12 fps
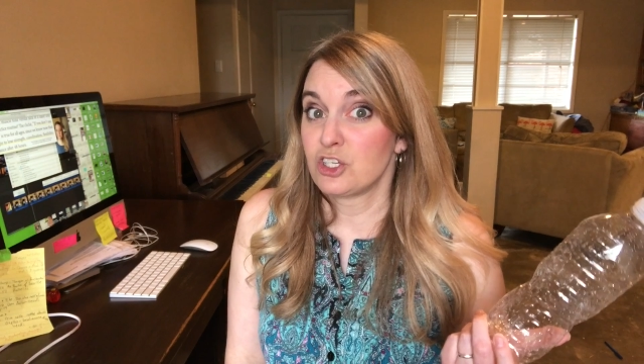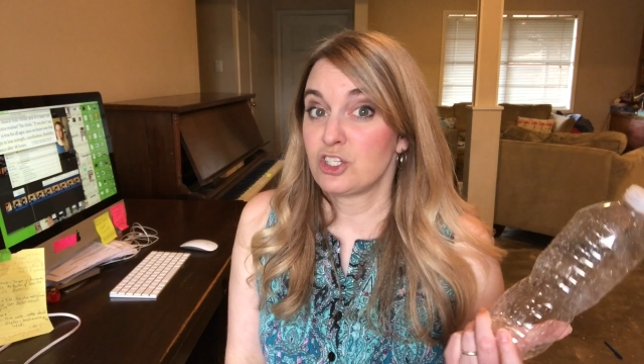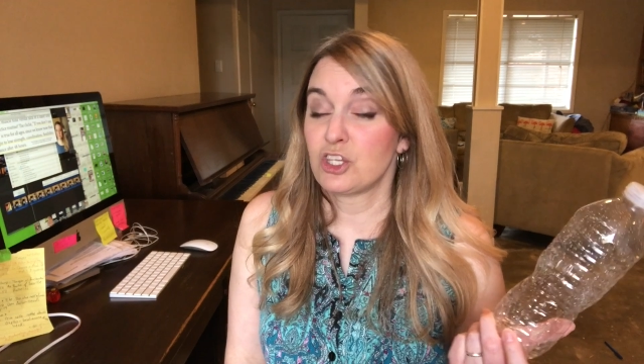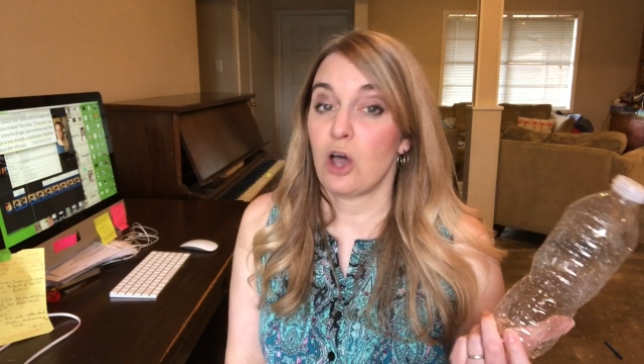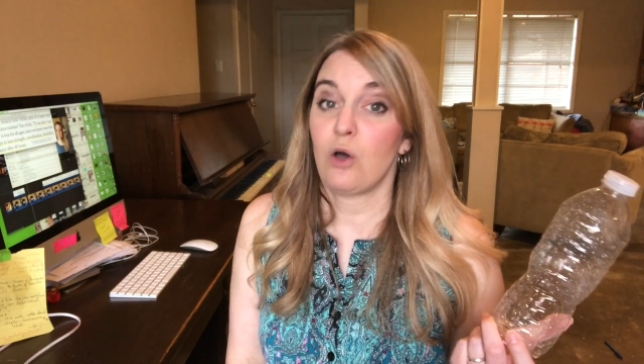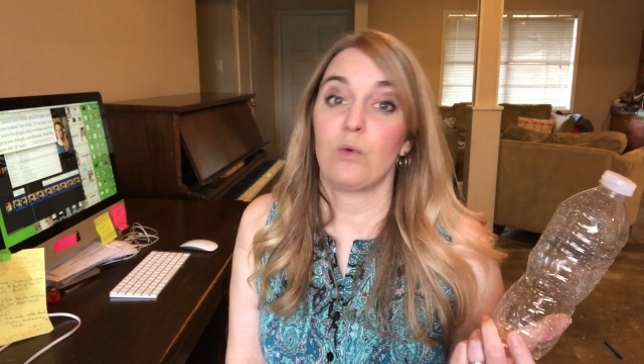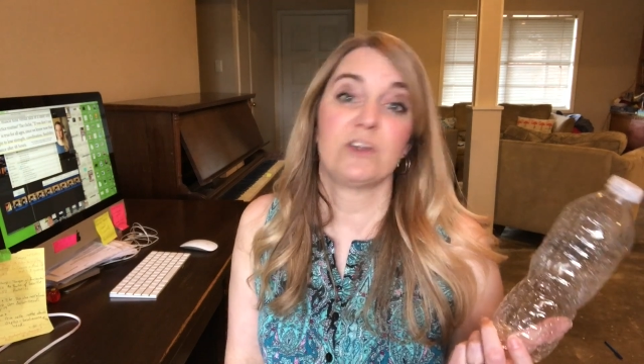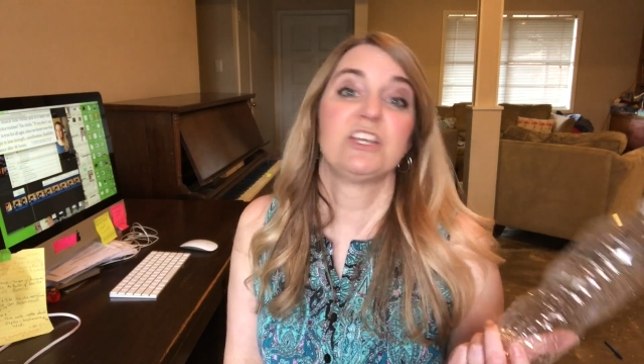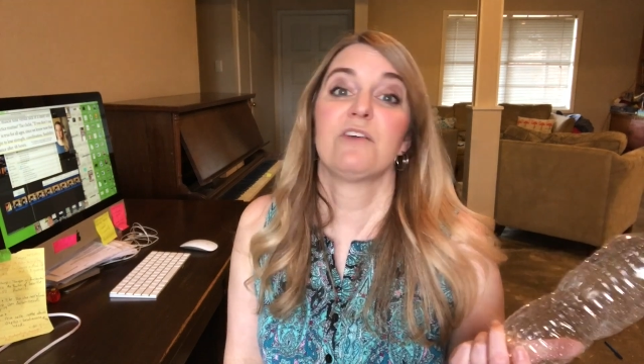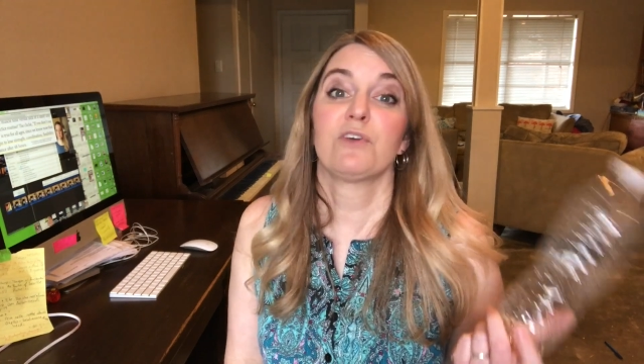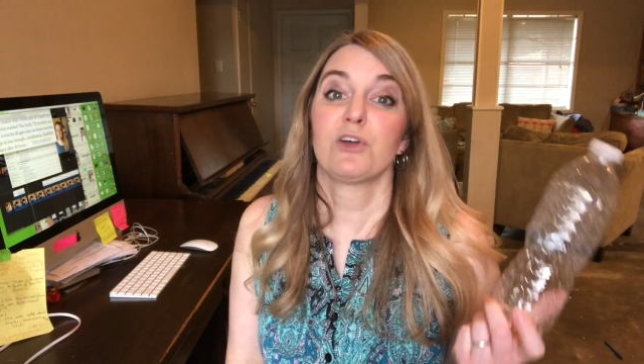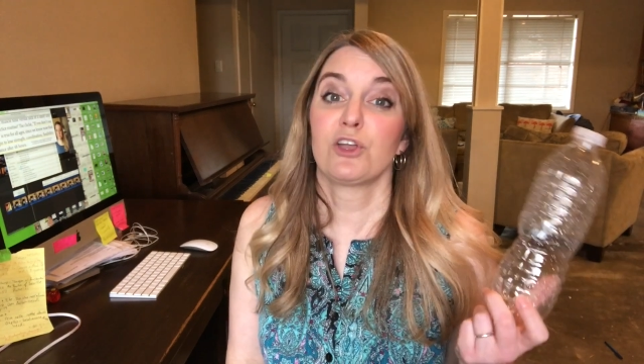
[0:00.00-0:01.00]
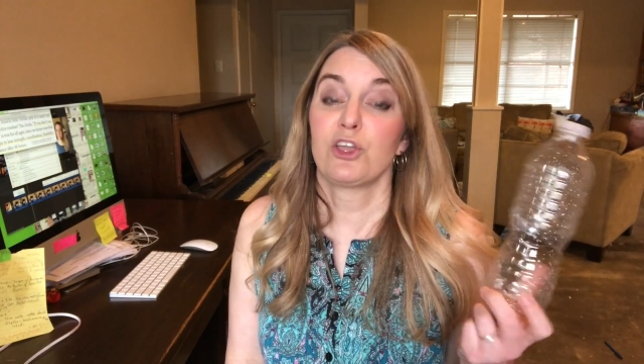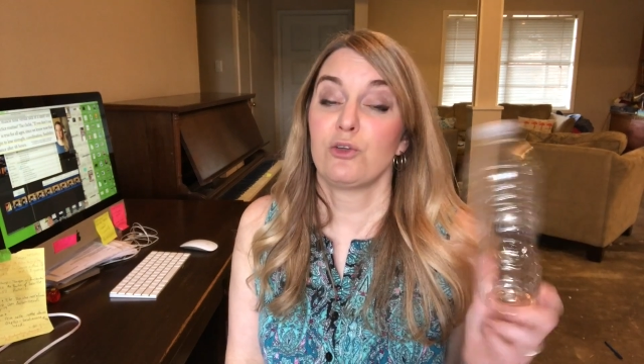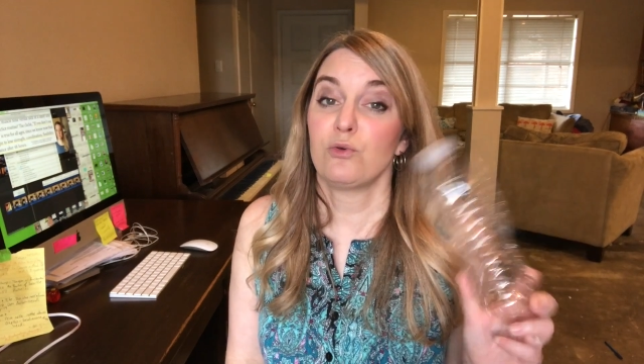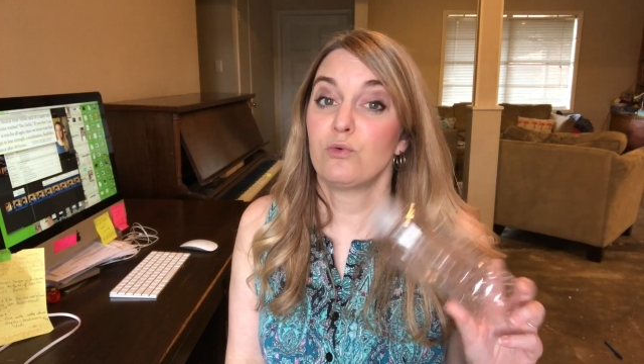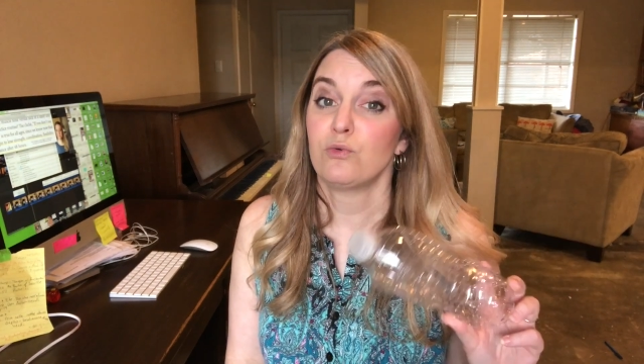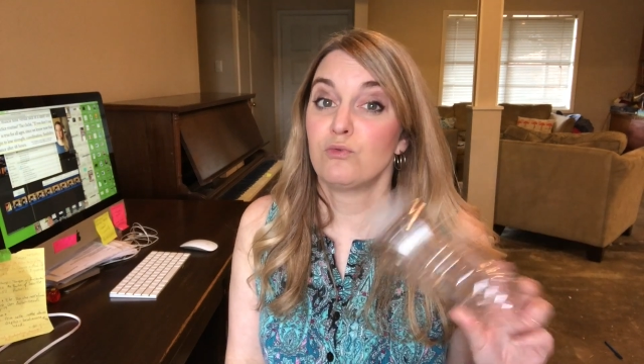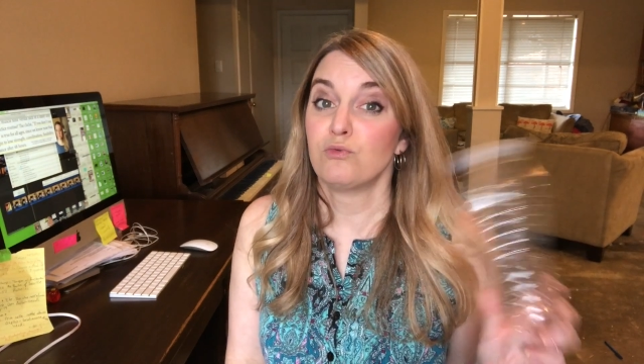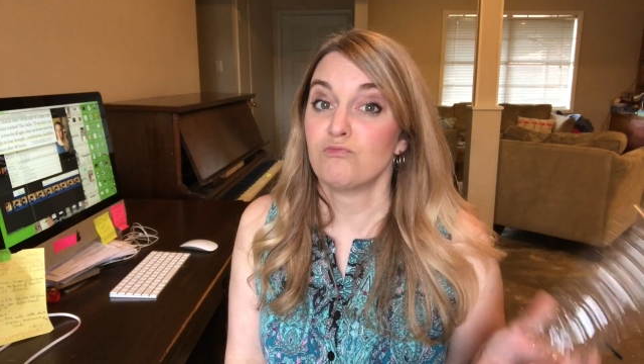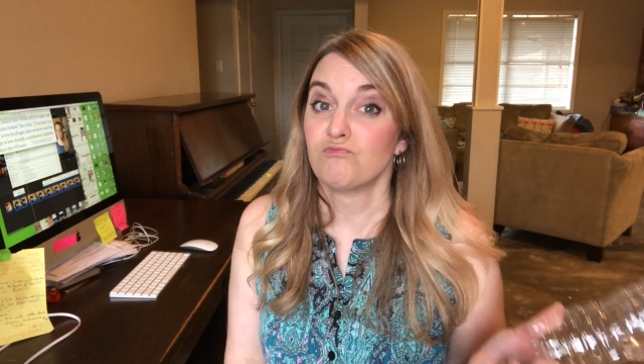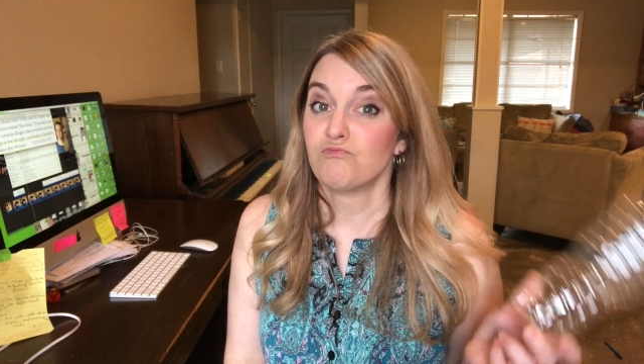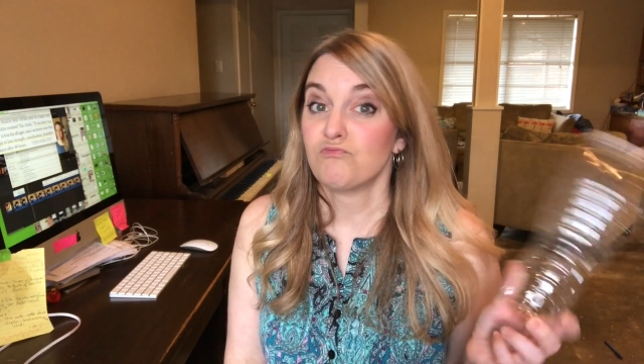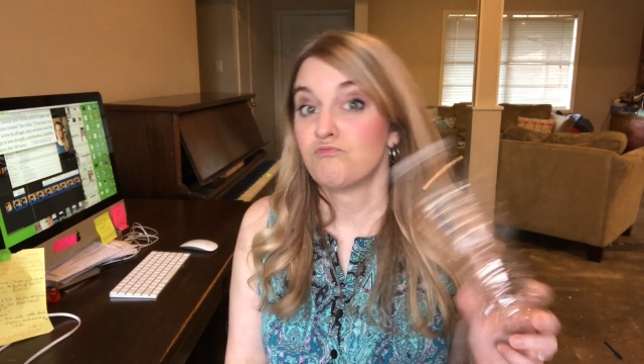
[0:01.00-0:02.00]
So whichever you
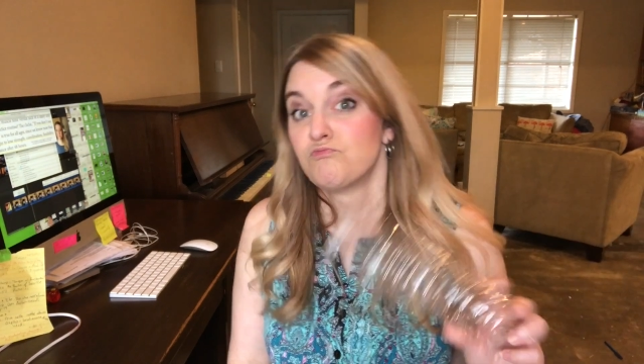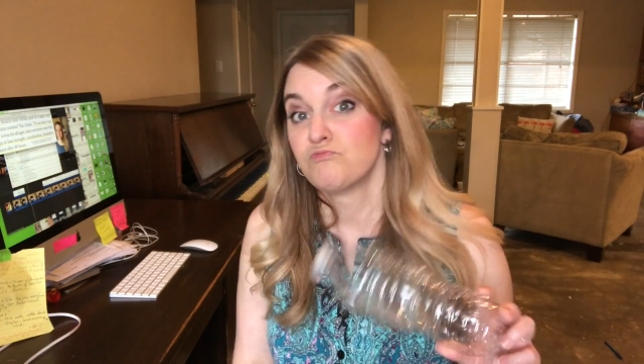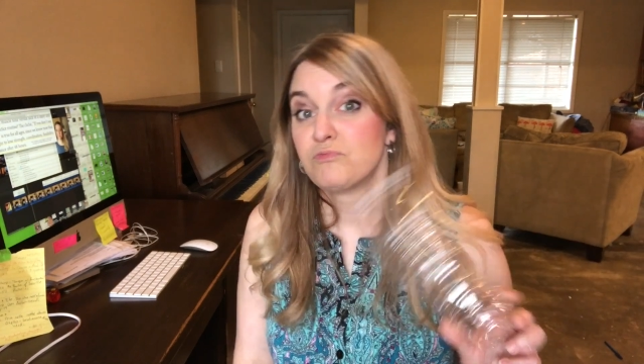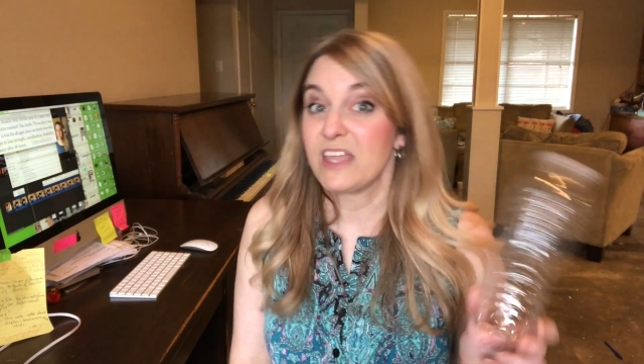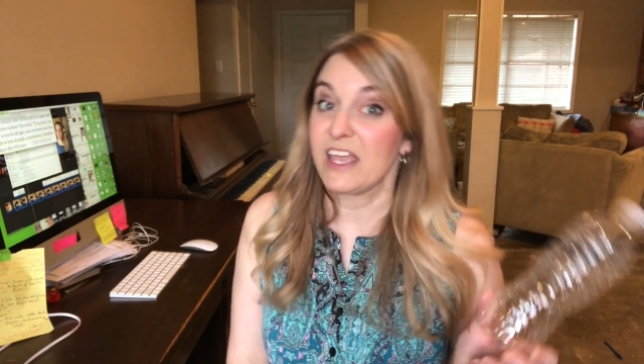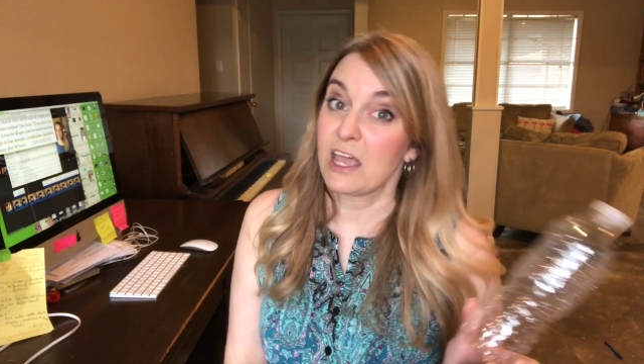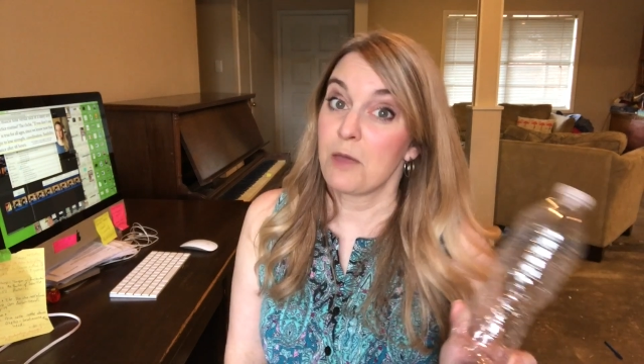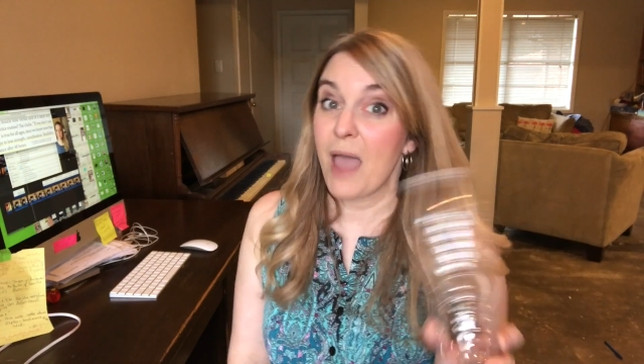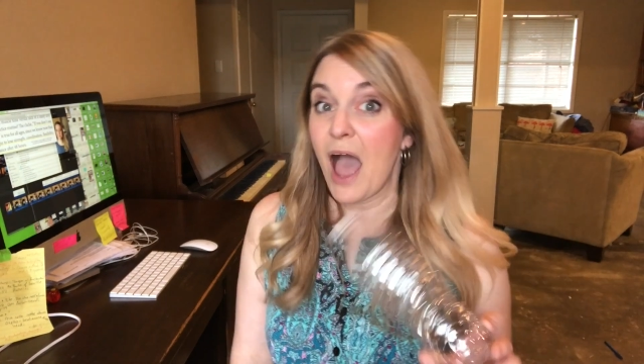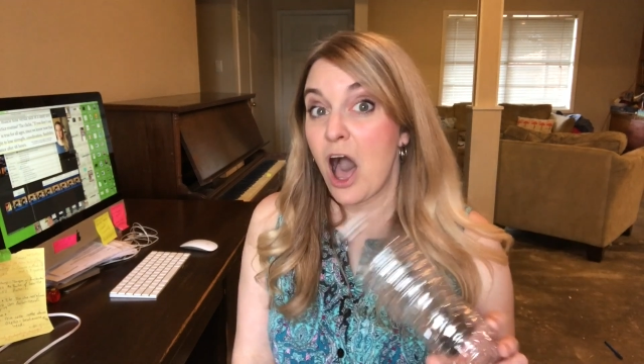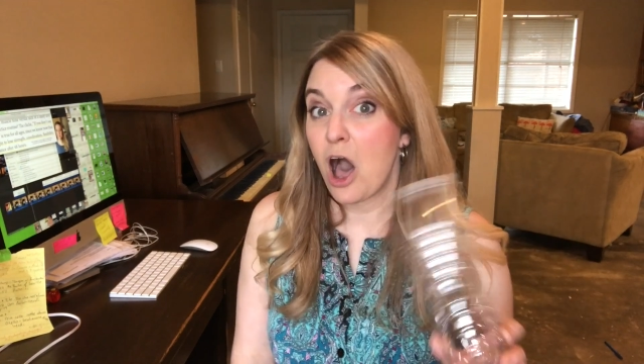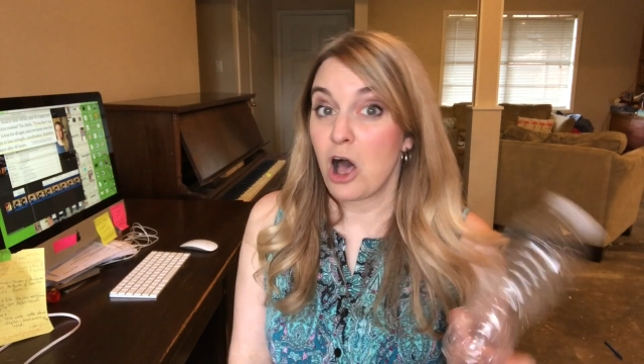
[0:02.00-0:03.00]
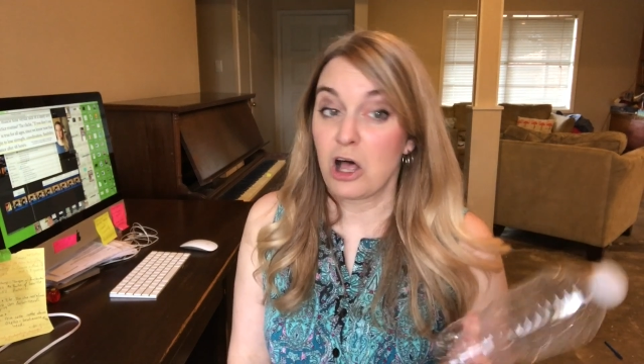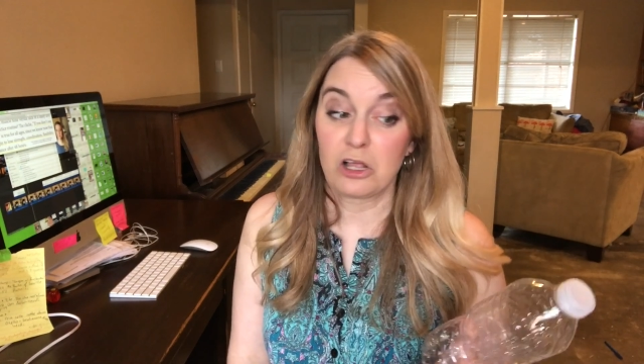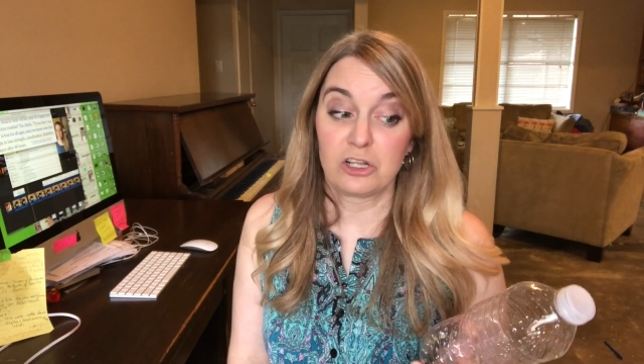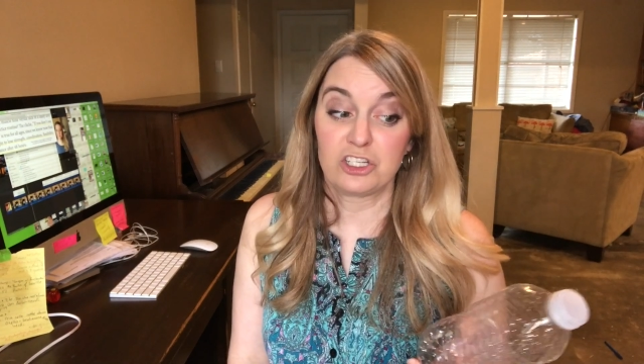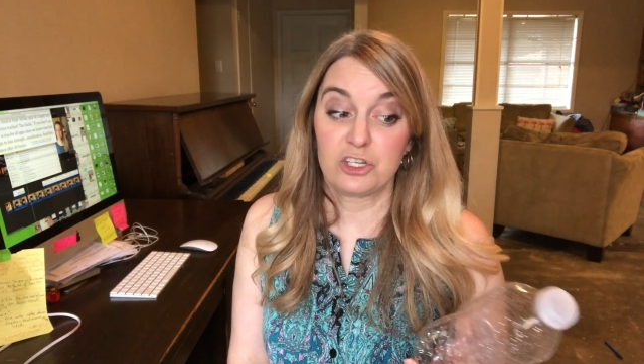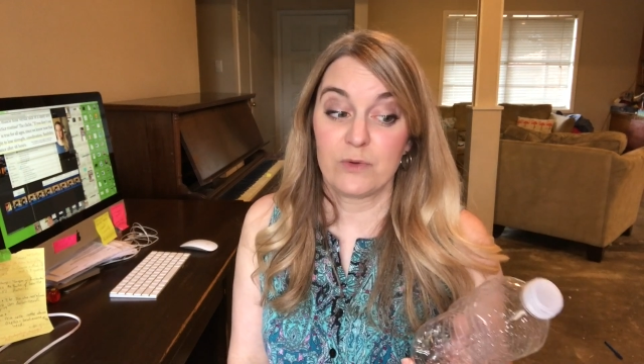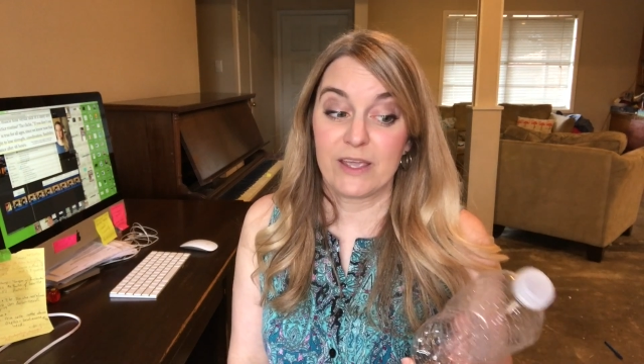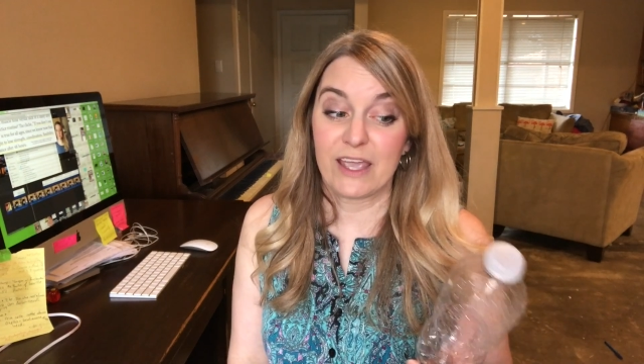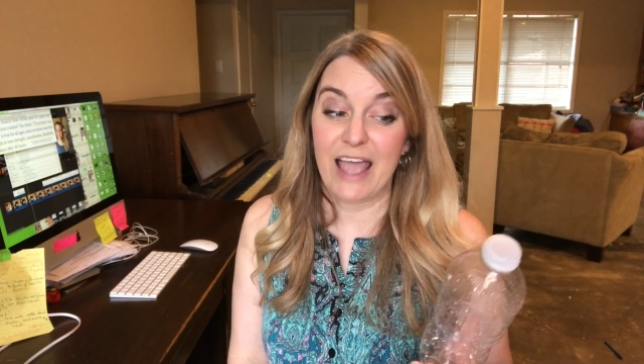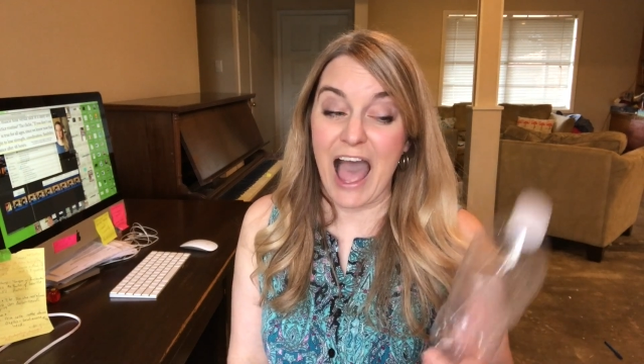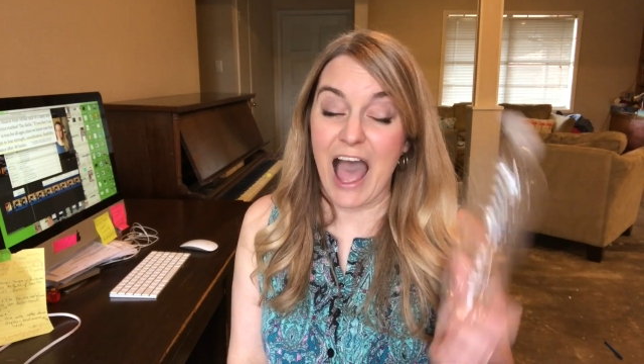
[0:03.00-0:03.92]
think about doing,